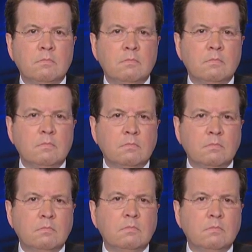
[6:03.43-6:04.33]

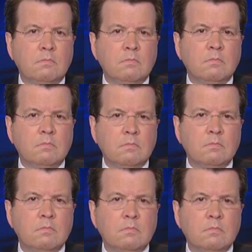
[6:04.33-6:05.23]

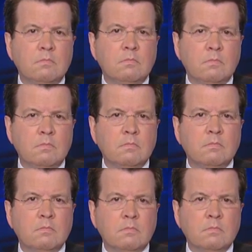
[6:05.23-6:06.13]

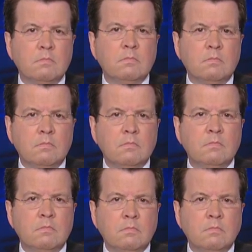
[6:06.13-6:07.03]

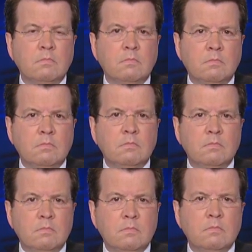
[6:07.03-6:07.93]

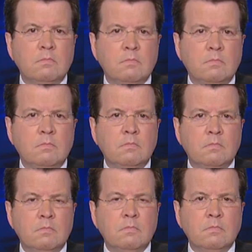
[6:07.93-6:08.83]

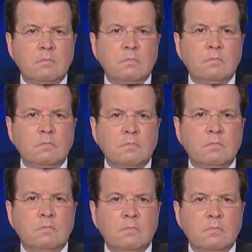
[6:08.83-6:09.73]

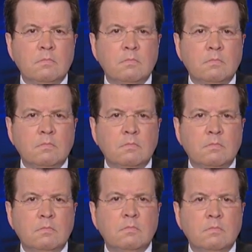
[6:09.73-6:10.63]

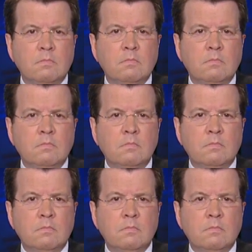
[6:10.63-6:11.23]
[no speech]